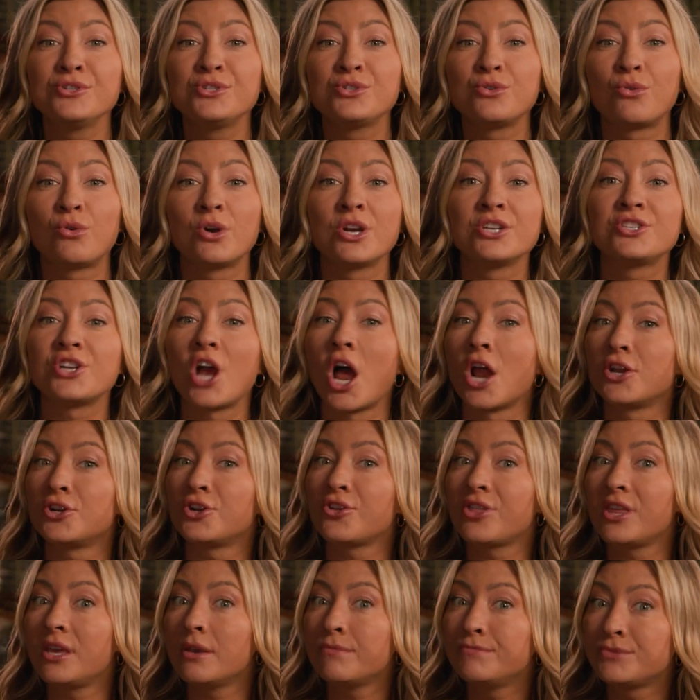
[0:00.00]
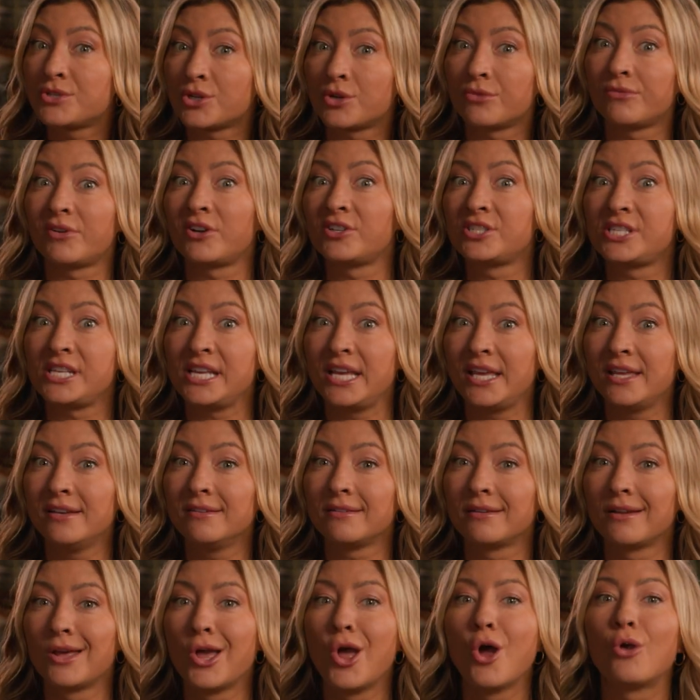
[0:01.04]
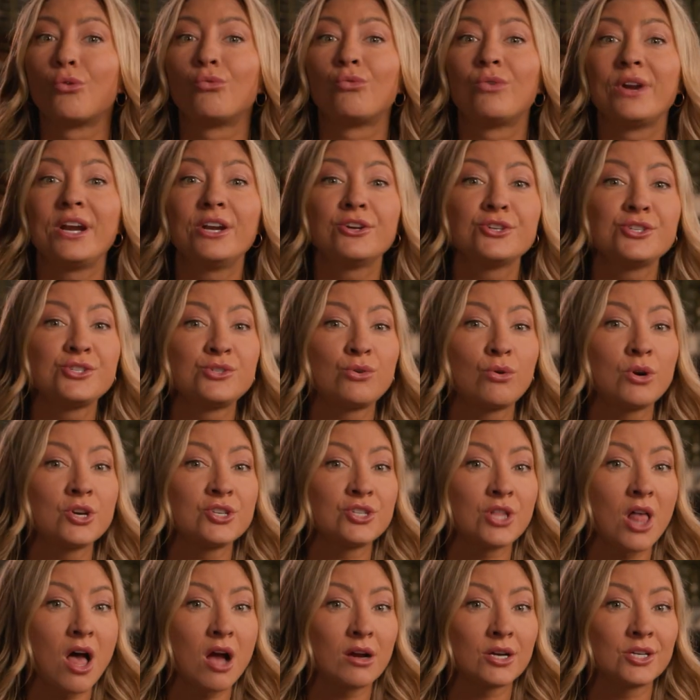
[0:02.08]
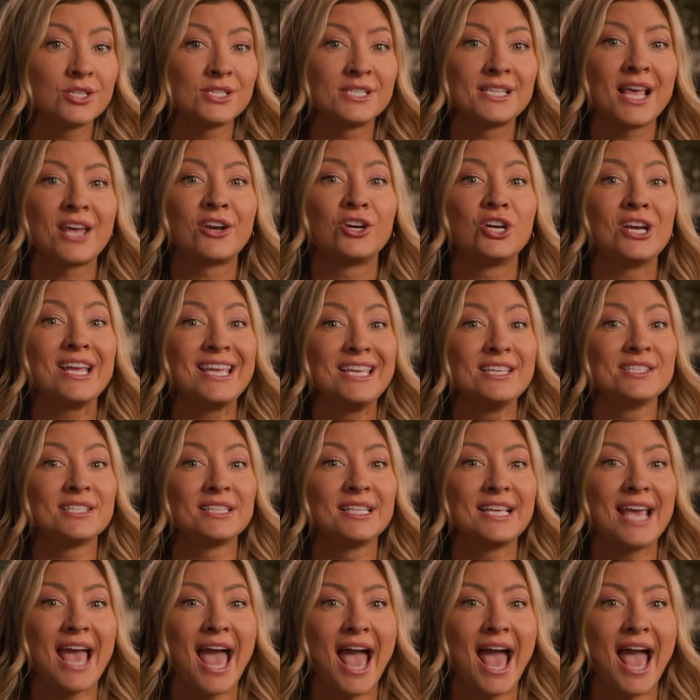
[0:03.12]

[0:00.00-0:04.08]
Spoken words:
storage under the observer seat, rear storage lockers that are easily